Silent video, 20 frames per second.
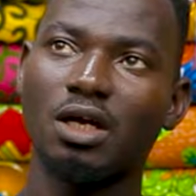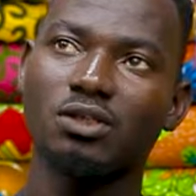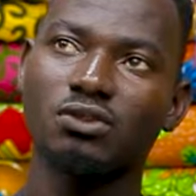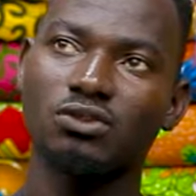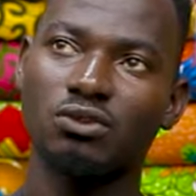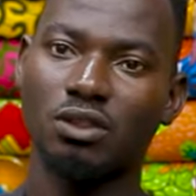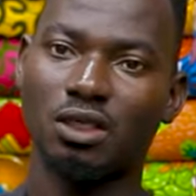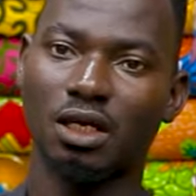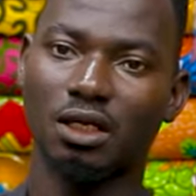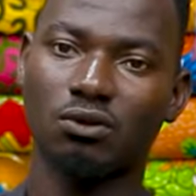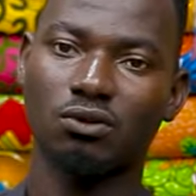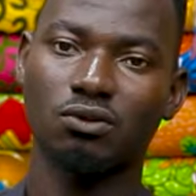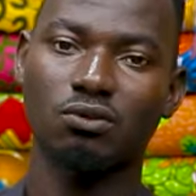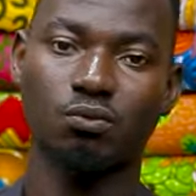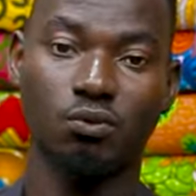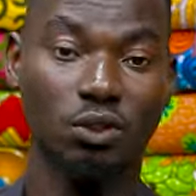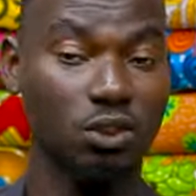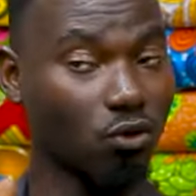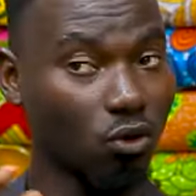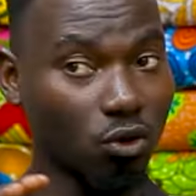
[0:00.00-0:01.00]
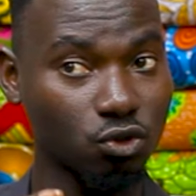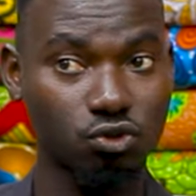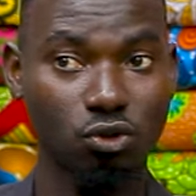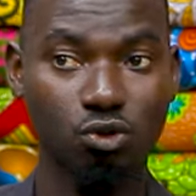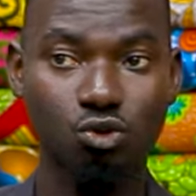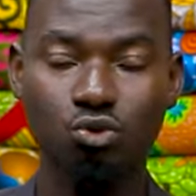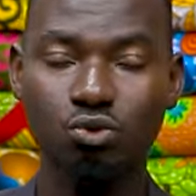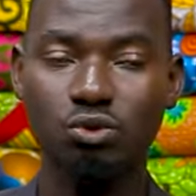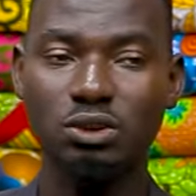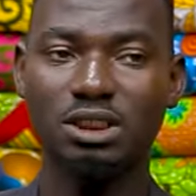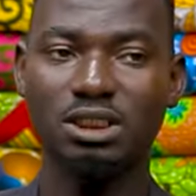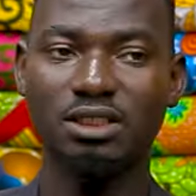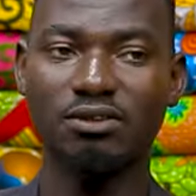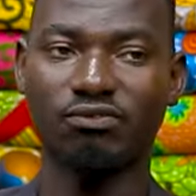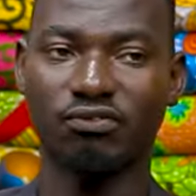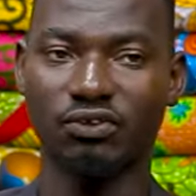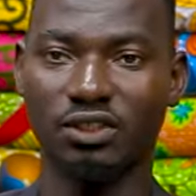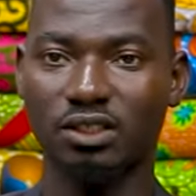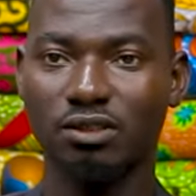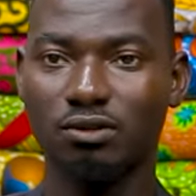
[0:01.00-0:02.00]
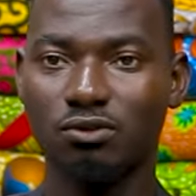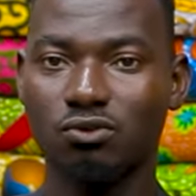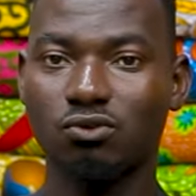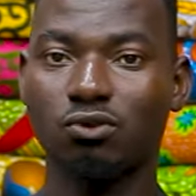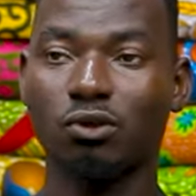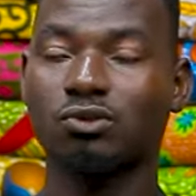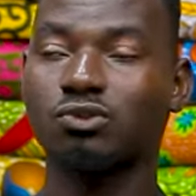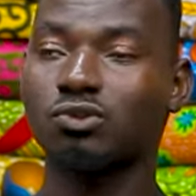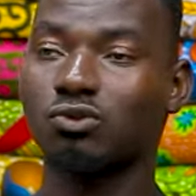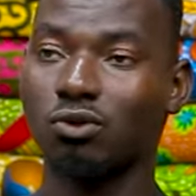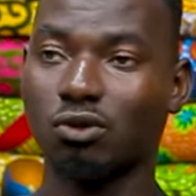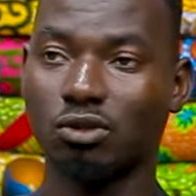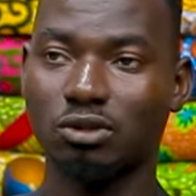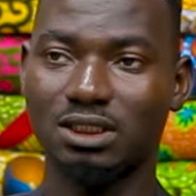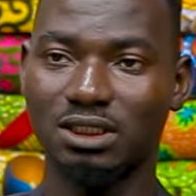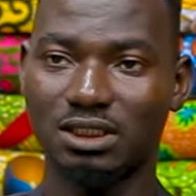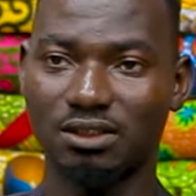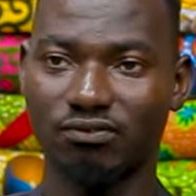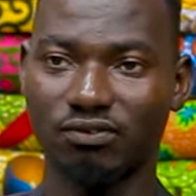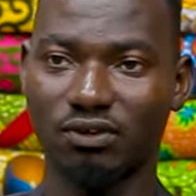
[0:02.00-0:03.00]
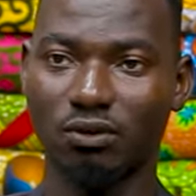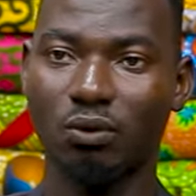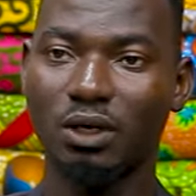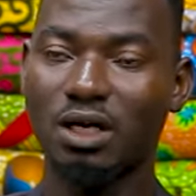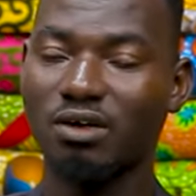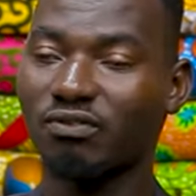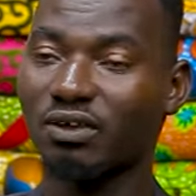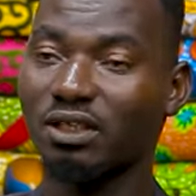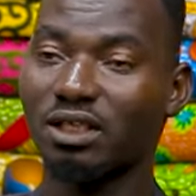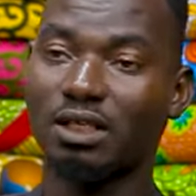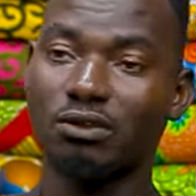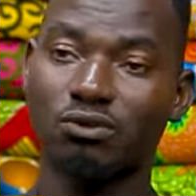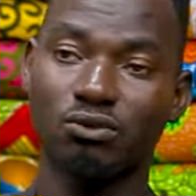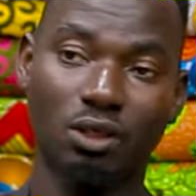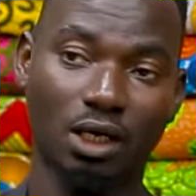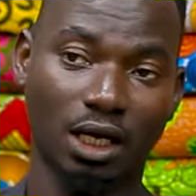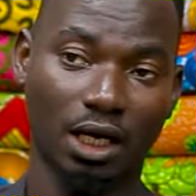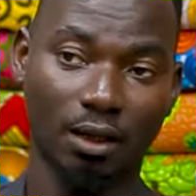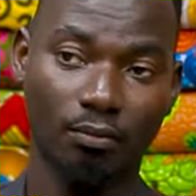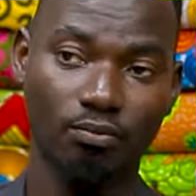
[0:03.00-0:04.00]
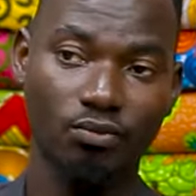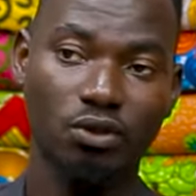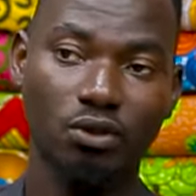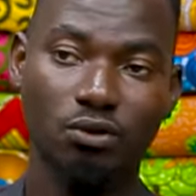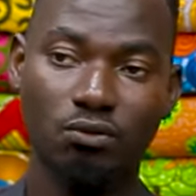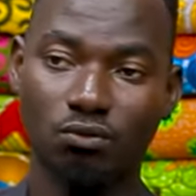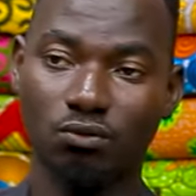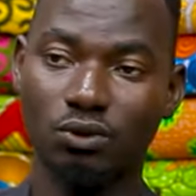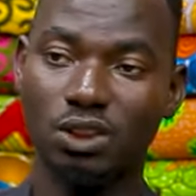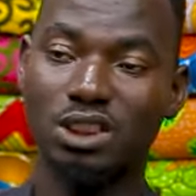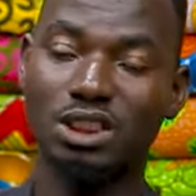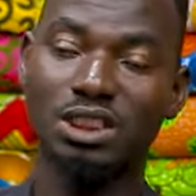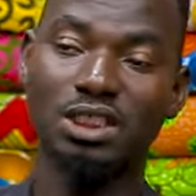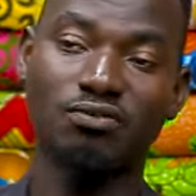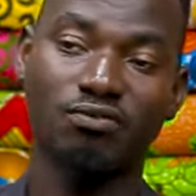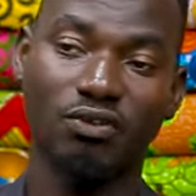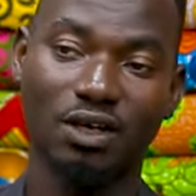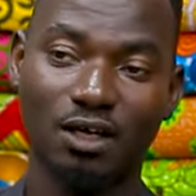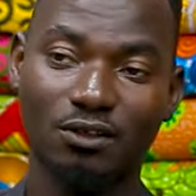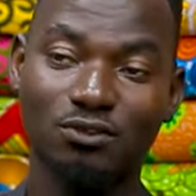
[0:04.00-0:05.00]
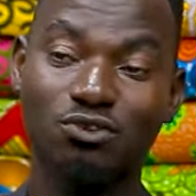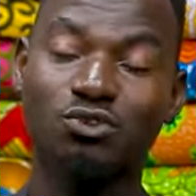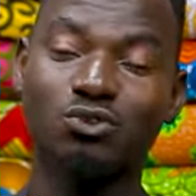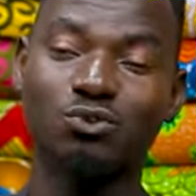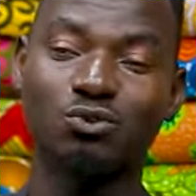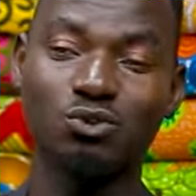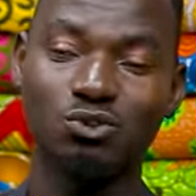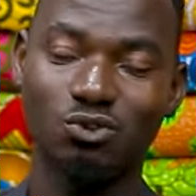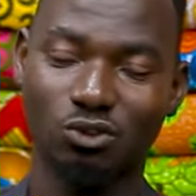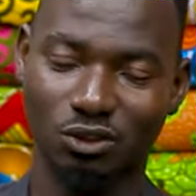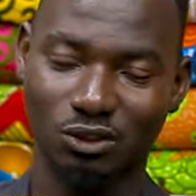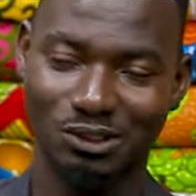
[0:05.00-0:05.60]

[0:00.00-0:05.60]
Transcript: You cannot we also do delivery, door-to-door -door delivery. Wherever that you are, we deliver to your